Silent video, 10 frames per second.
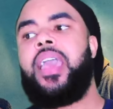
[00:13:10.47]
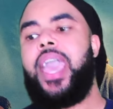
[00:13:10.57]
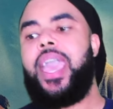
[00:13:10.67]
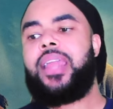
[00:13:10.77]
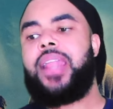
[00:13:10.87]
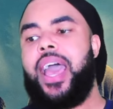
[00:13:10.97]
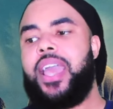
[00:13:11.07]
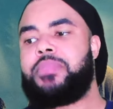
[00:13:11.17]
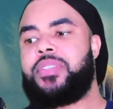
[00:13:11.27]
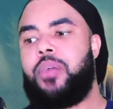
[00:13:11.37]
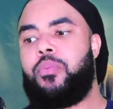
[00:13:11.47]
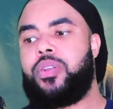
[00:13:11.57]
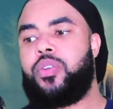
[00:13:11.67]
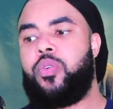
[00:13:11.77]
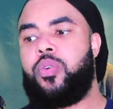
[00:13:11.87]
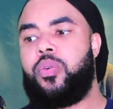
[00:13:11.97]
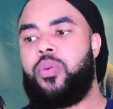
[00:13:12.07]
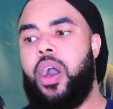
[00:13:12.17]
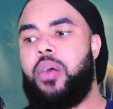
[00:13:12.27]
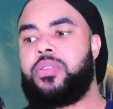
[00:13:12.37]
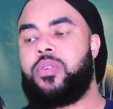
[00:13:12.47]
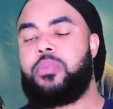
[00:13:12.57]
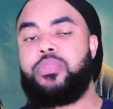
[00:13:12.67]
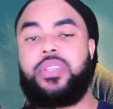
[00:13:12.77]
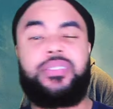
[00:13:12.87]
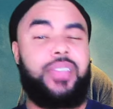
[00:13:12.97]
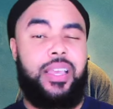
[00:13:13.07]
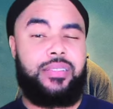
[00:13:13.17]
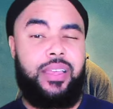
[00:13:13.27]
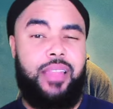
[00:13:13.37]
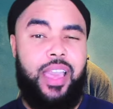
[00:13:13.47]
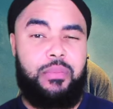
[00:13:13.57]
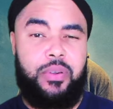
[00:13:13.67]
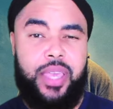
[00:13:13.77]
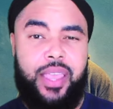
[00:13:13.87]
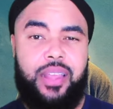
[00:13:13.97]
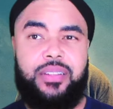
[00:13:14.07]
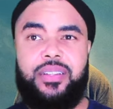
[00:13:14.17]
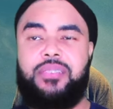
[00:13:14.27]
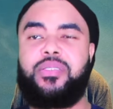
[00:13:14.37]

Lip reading: And I am someone who also appreciates unlikable characters,